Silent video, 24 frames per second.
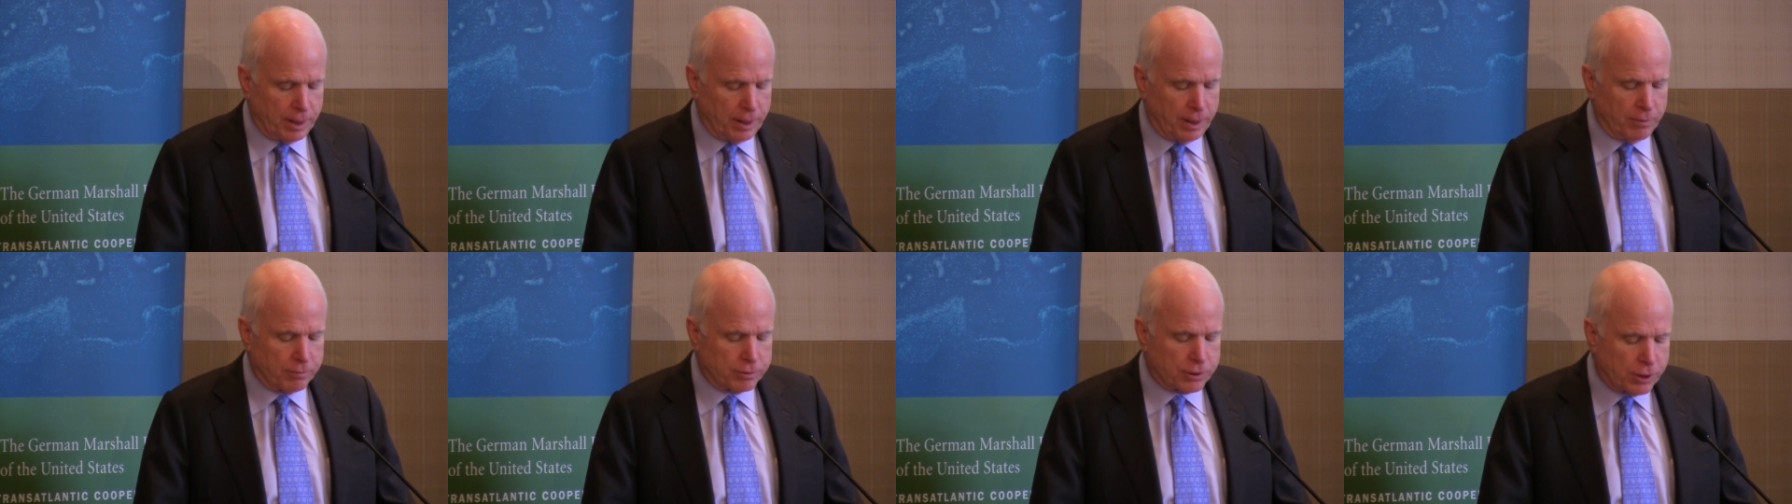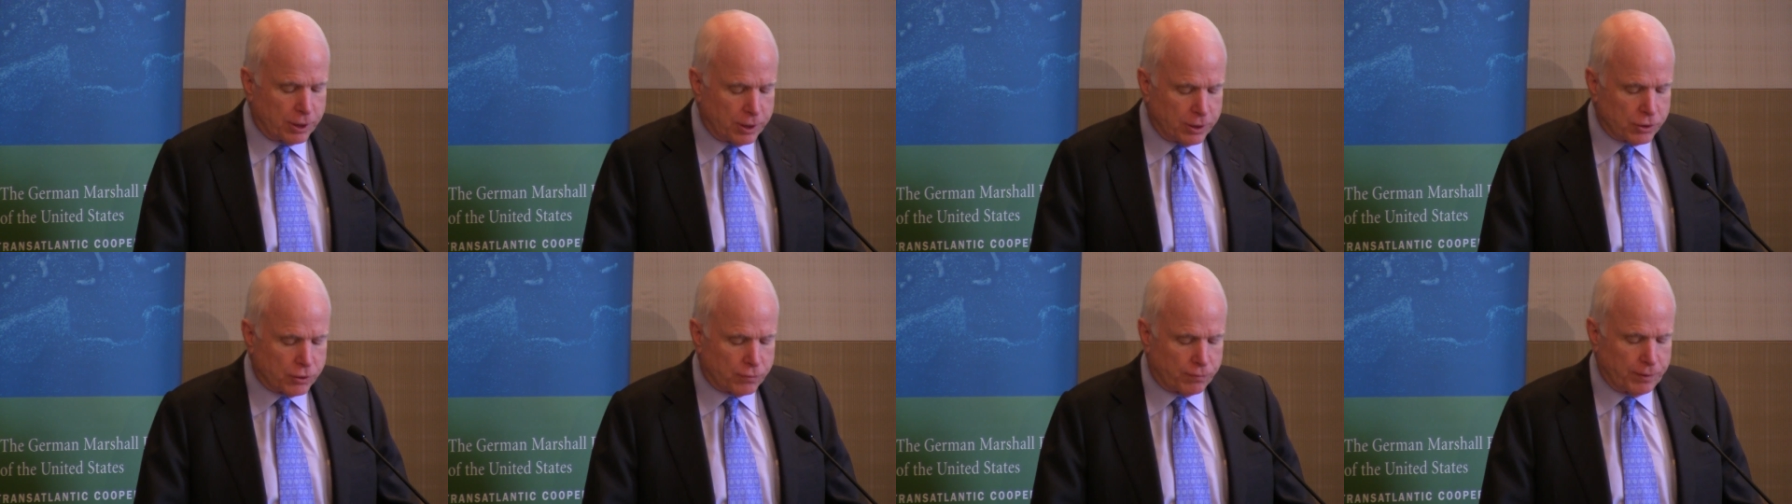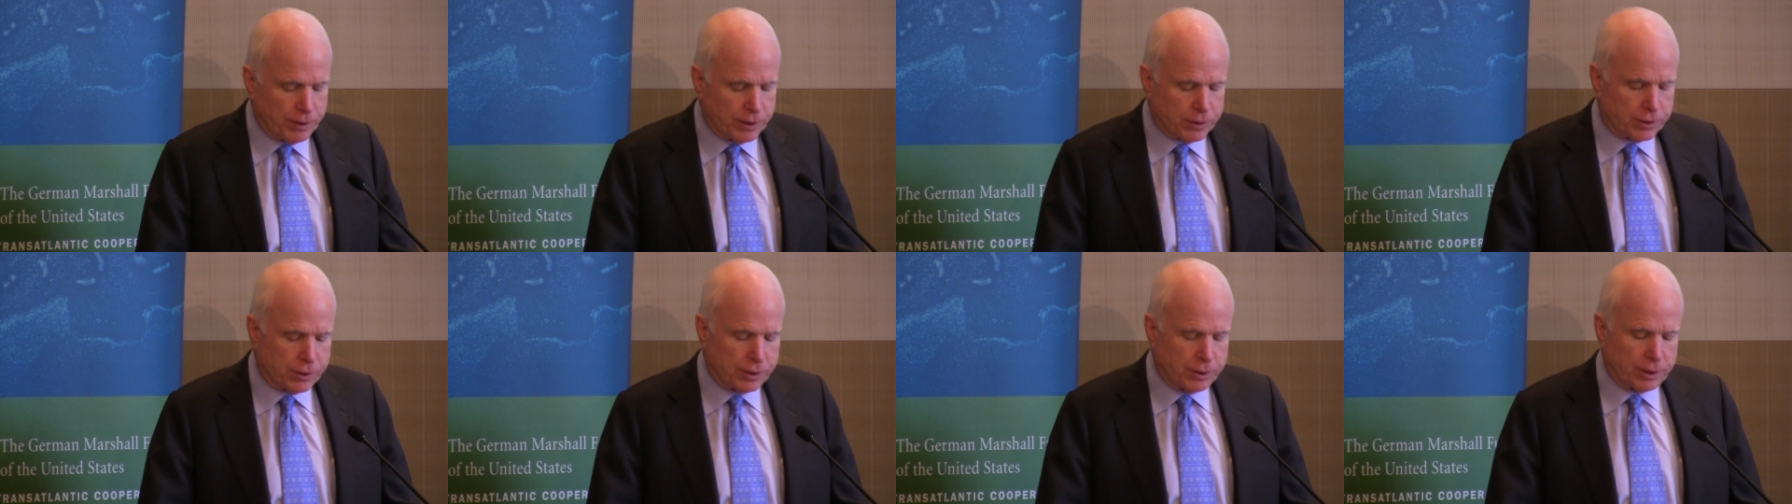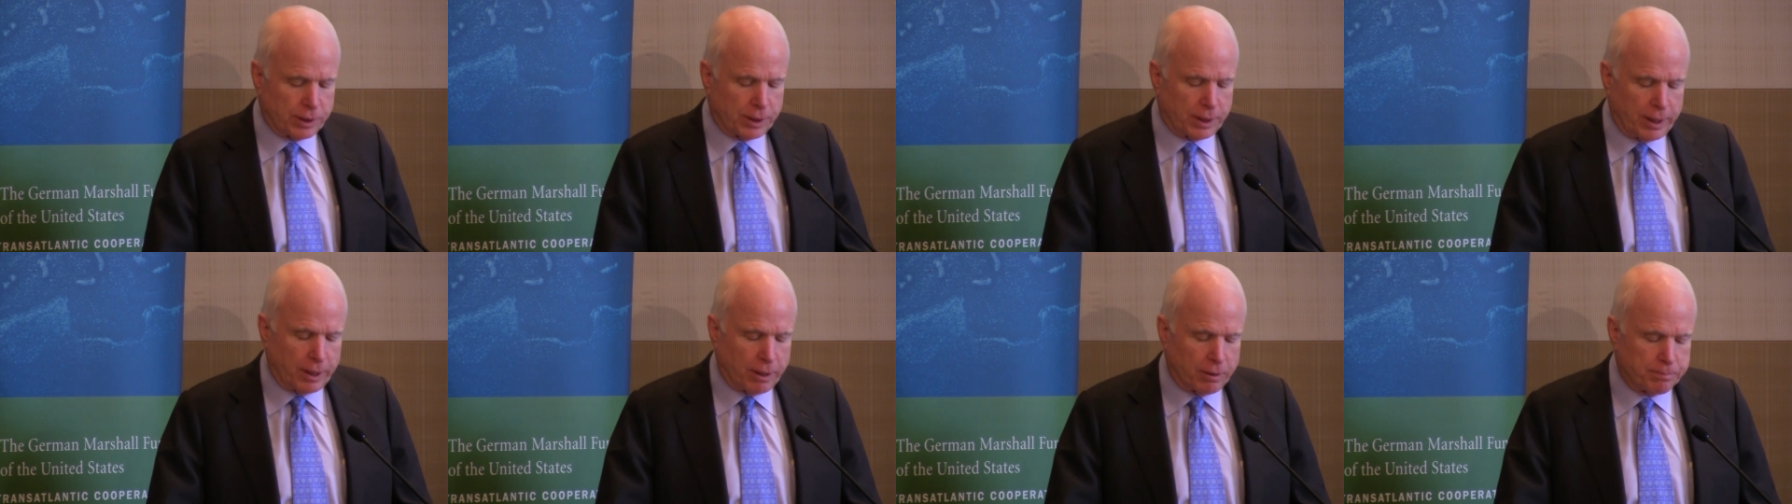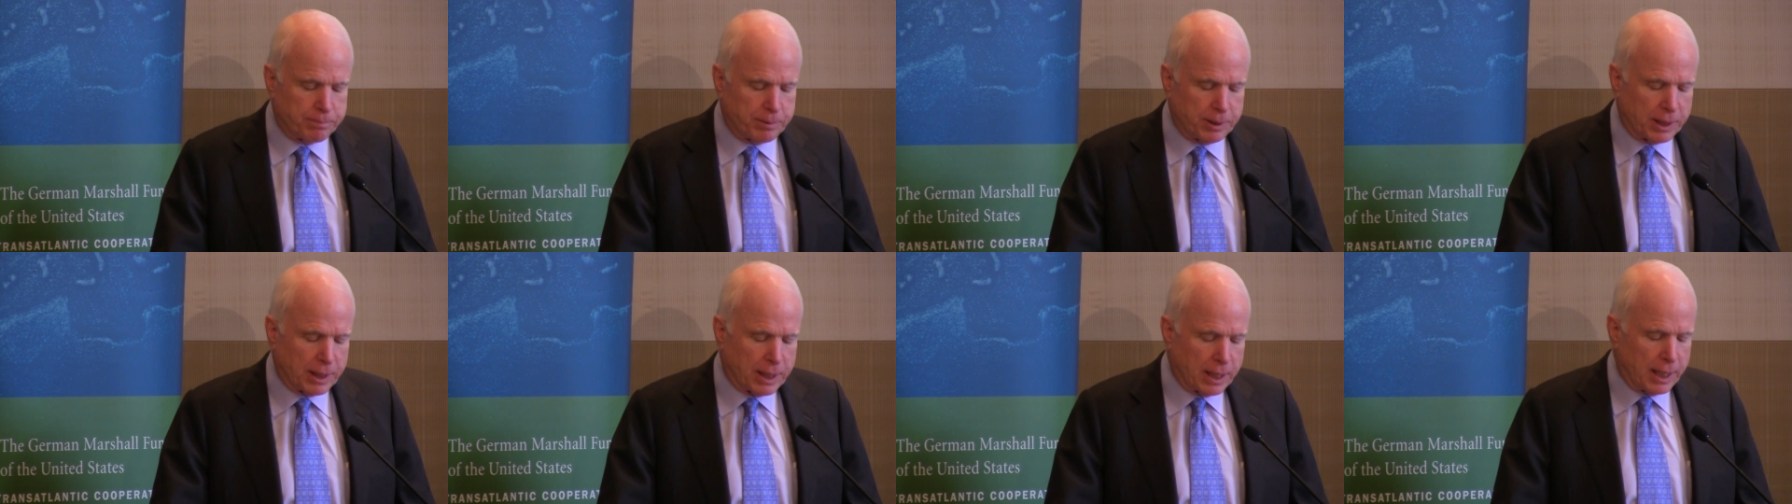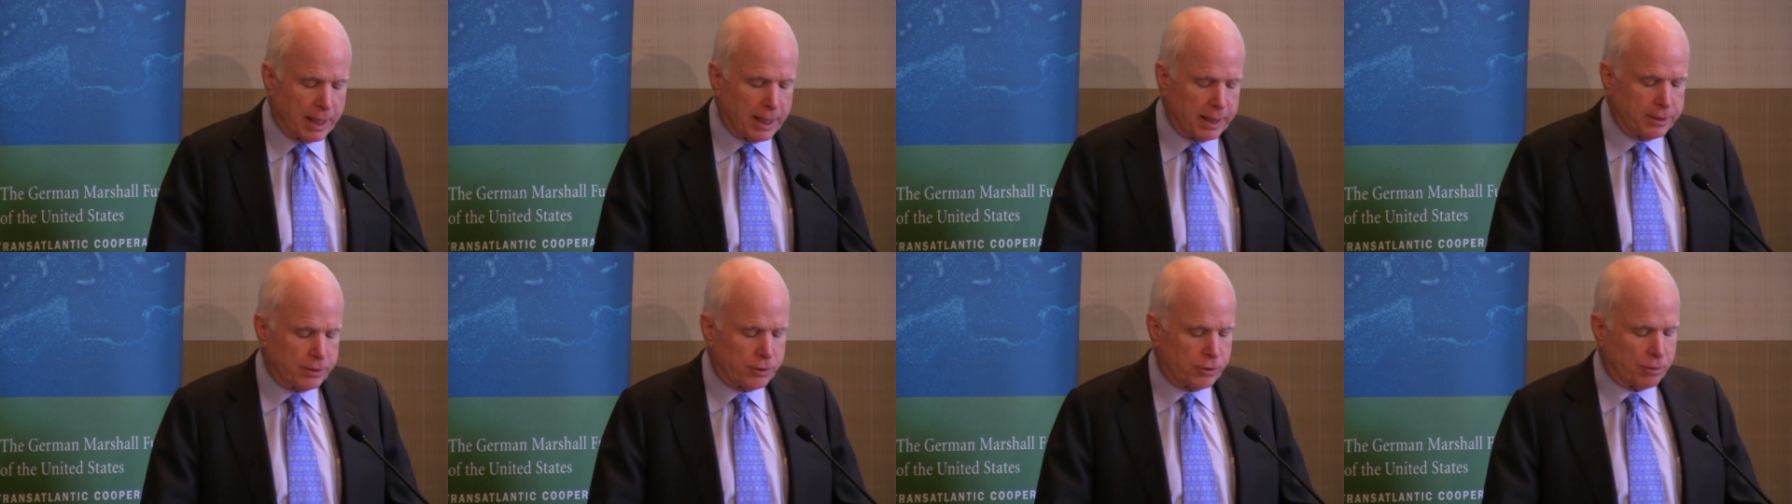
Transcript: It was his vision that helped to guide